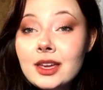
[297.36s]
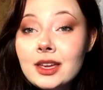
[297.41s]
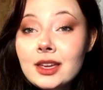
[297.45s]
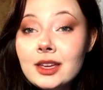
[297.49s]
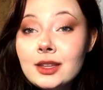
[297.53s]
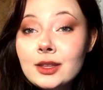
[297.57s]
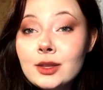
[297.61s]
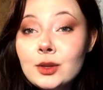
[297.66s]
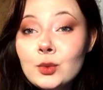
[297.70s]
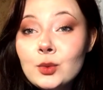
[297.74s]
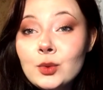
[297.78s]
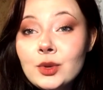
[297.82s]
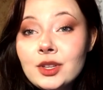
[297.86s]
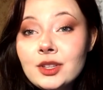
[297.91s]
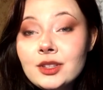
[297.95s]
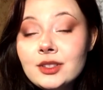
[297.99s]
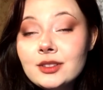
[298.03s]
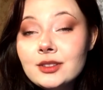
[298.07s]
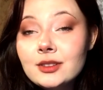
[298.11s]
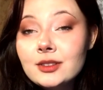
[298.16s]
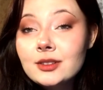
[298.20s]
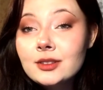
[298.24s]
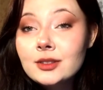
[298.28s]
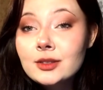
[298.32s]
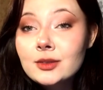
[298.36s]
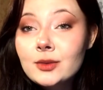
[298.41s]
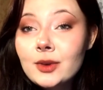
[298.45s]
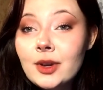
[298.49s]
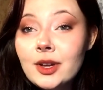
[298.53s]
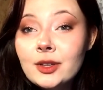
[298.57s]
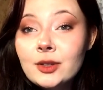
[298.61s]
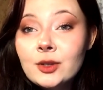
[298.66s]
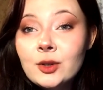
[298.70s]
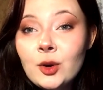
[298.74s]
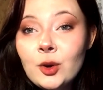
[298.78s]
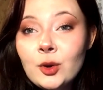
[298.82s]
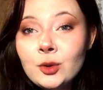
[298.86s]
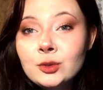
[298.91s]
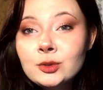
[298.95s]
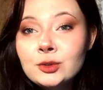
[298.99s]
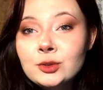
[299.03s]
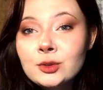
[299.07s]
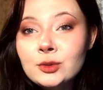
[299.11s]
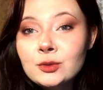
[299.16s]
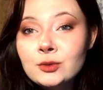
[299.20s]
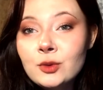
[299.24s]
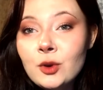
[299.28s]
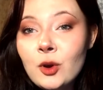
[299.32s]
In the winter, it's quite cold
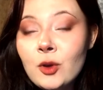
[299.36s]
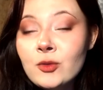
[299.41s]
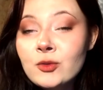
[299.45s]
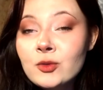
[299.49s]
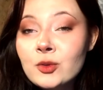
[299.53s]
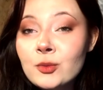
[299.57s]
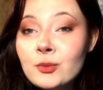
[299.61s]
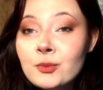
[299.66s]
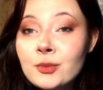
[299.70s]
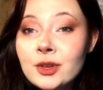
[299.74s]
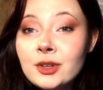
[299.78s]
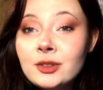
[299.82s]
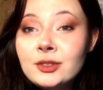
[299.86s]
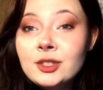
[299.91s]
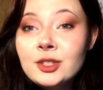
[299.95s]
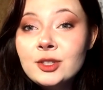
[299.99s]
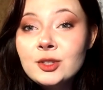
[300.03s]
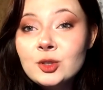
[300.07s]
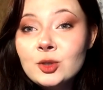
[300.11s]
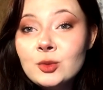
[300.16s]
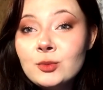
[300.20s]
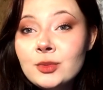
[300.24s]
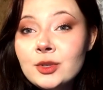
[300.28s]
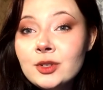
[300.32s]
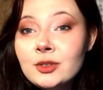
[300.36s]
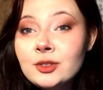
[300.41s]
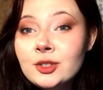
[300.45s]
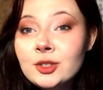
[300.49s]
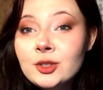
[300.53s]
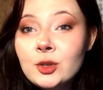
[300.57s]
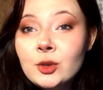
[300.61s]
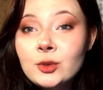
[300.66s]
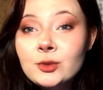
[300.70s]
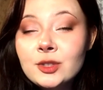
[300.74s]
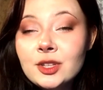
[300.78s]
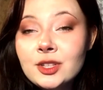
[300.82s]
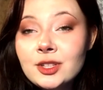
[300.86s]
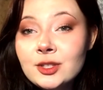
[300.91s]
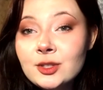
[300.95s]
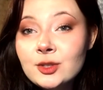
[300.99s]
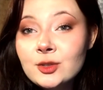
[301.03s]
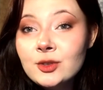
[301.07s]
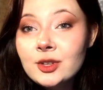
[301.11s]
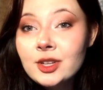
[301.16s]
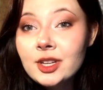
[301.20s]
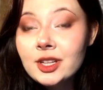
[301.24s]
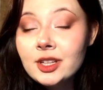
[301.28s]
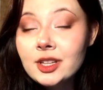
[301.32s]
to walk from building to building on the
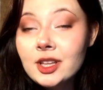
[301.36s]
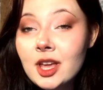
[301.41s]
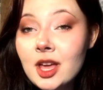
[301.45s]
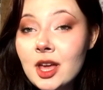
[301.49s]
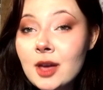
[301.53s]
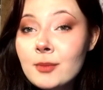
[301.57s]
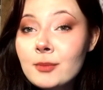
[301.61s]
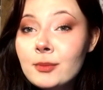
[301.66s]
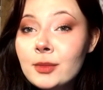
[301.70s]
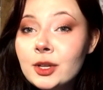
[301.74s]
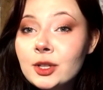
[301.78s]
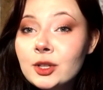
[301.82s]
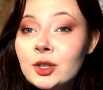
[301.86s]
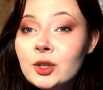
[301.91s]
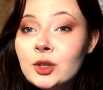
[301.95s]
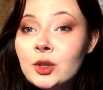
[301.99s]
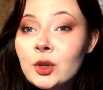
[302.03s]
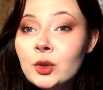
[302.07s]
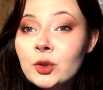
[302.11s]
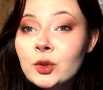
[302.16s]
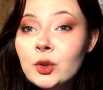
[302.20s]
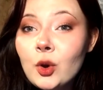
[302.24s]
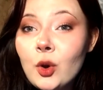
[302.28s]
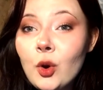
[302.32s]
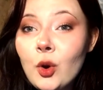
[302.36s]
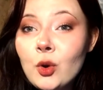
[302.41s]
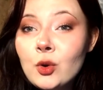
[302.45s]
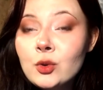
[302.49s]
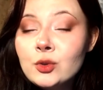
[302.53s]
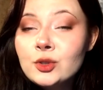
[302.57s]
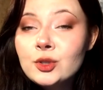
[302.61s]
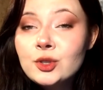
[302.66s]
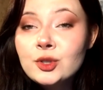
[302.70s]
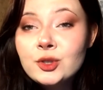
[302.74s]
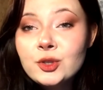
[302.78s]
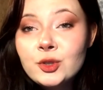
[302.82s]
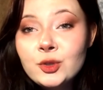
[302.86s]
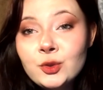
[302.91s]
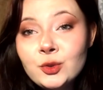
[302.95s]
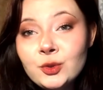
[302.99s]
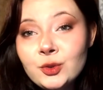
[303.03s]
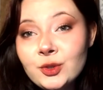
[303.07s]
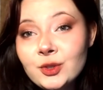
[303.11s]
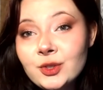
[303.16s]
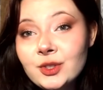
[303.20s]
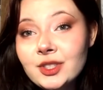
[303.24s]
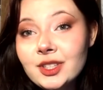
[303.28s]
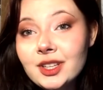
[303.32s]
street, but not all the
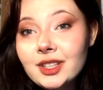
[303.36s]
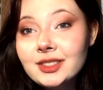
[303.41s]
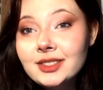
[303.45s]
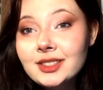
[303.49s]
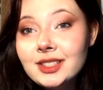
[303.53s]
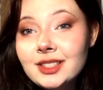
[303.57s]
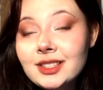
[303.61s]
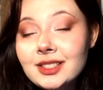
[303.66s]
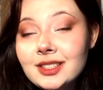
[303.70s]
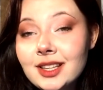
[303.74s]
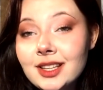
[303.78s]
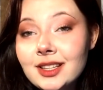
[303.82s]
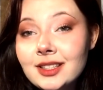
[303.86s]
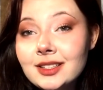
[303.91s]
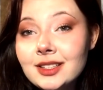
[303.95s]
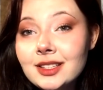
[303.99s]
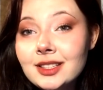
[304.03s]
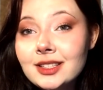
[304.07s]
students understand the